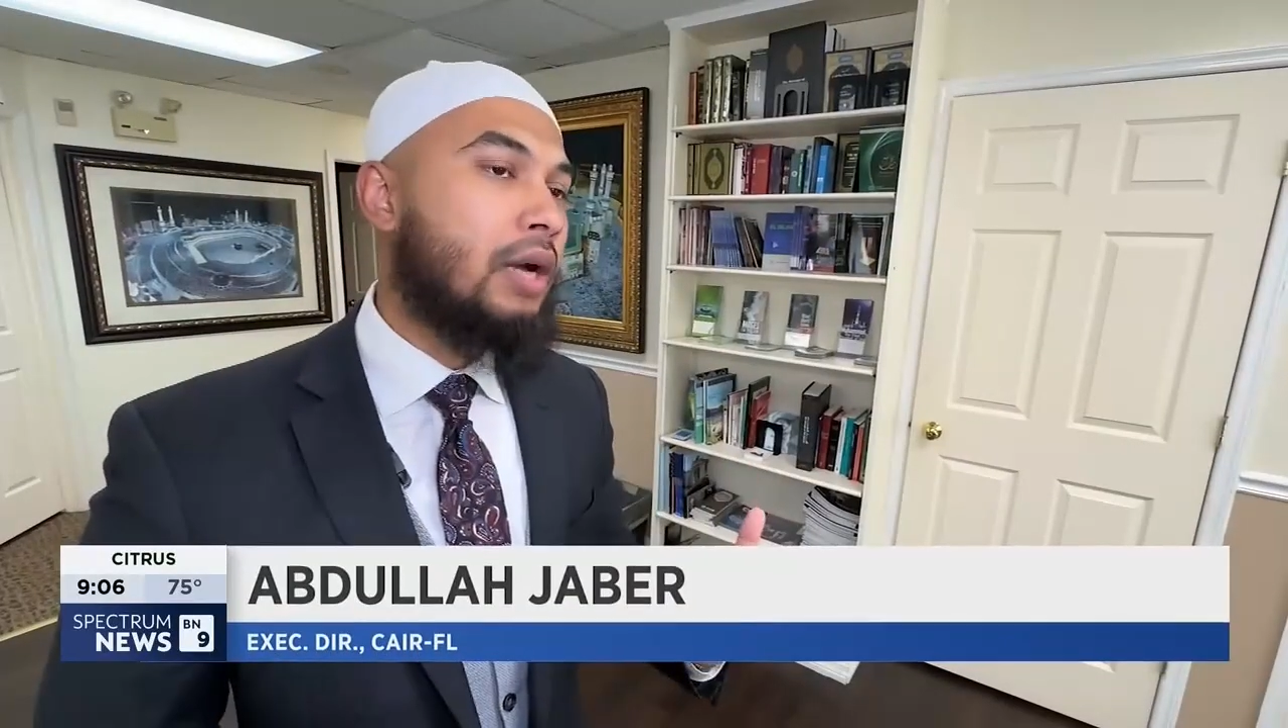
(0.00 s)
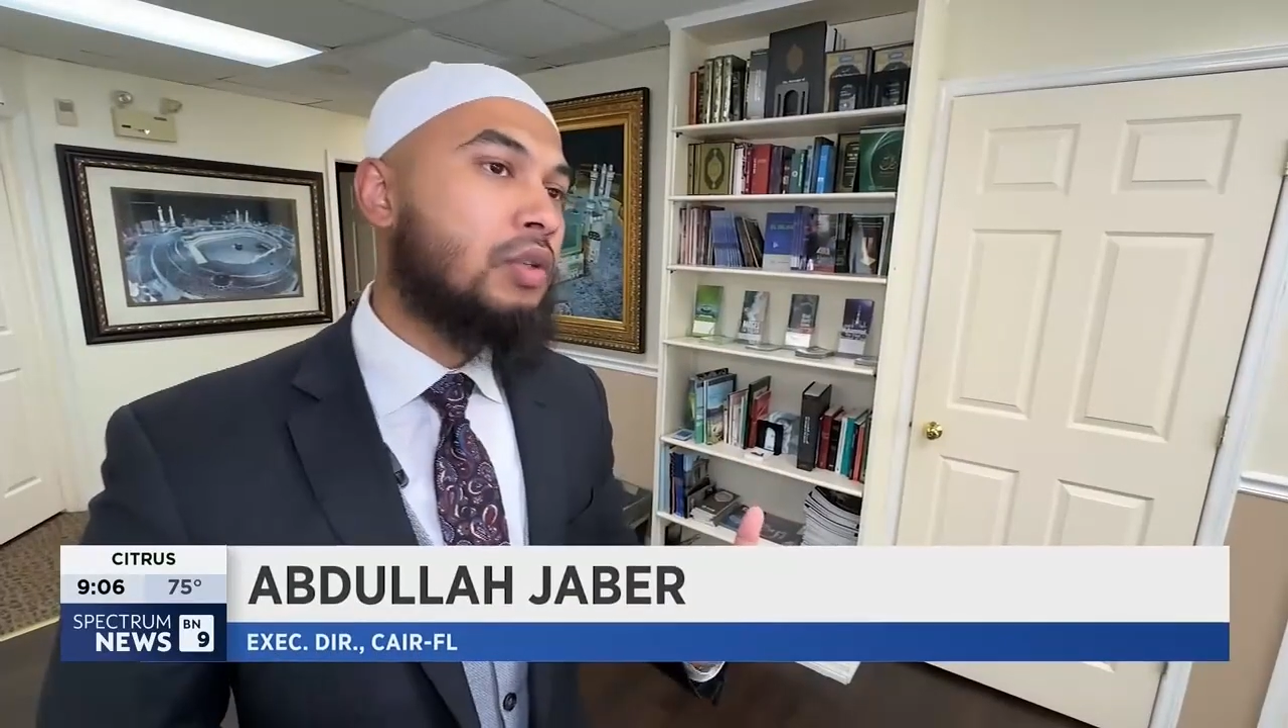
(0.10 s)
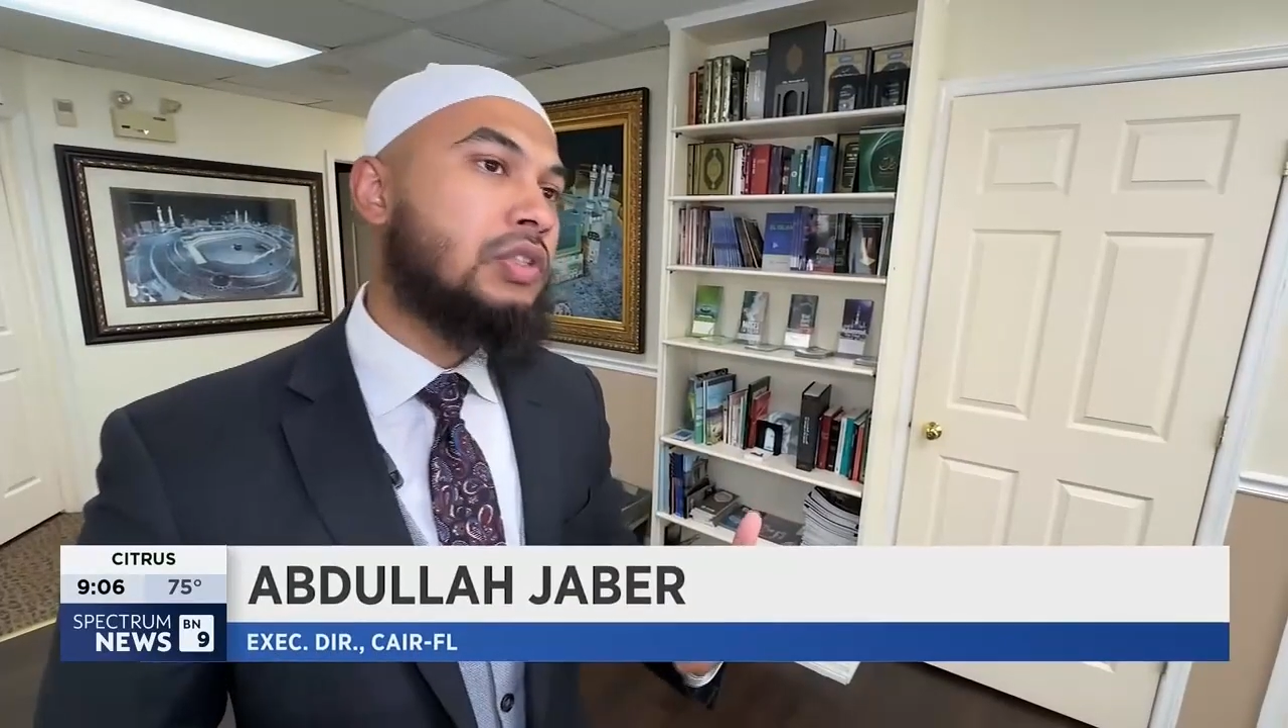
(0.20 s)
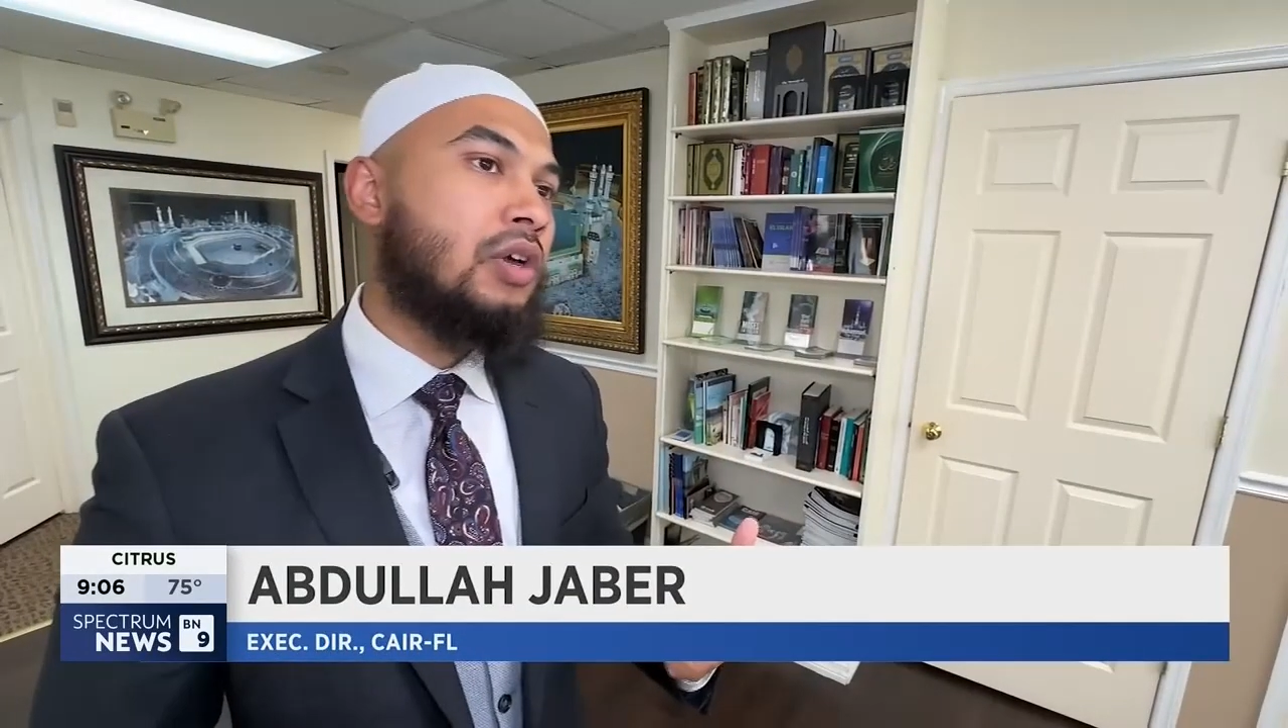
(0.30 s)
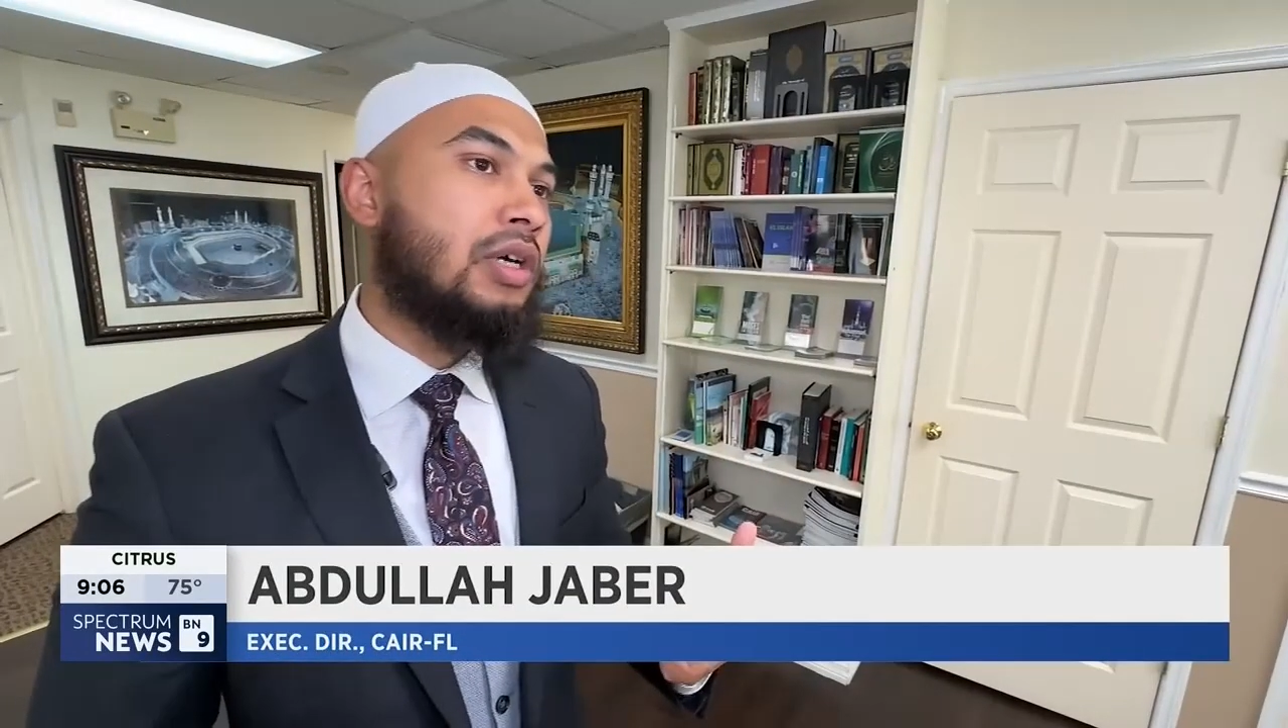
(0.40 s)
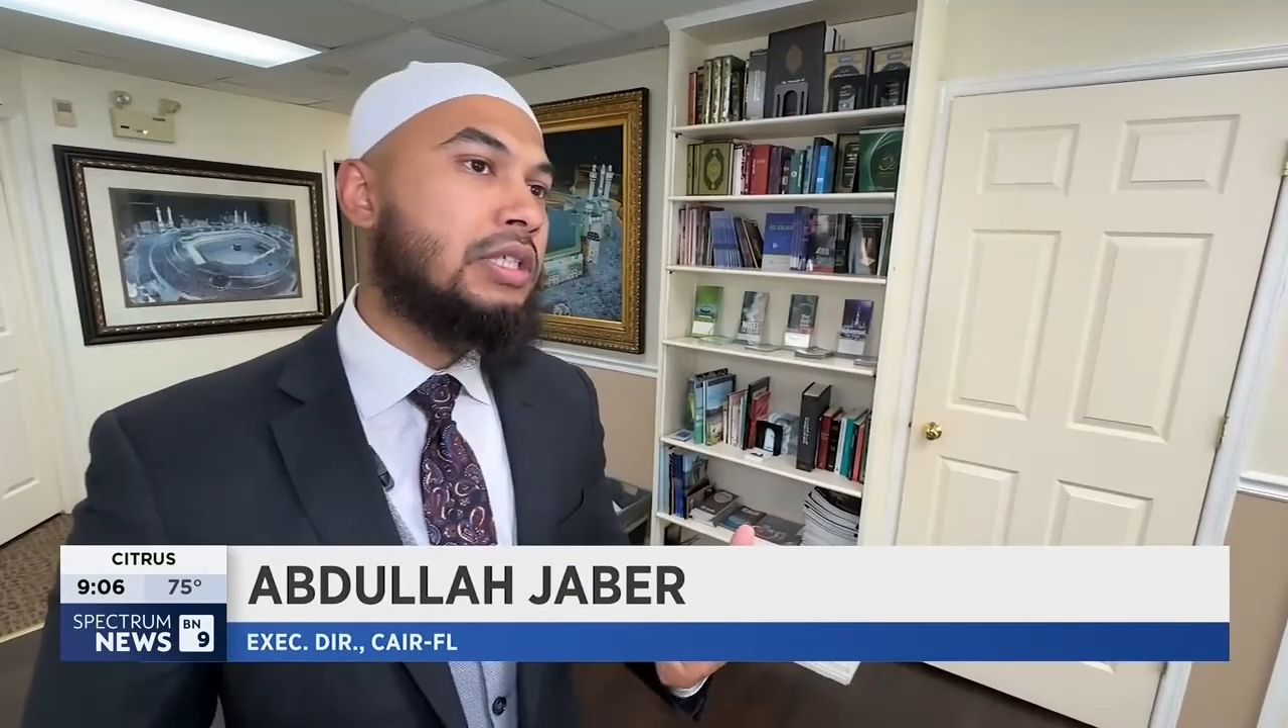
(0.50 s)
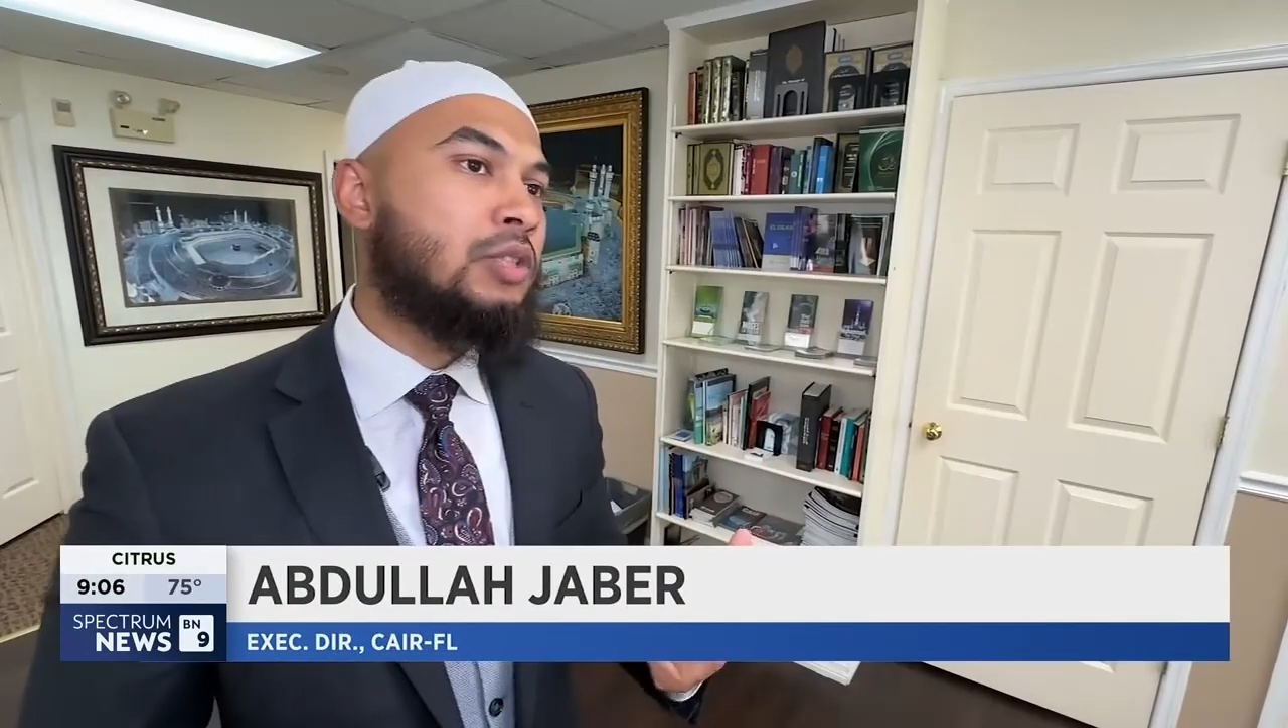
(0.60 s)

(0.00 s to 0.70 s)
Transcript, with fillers: I was talking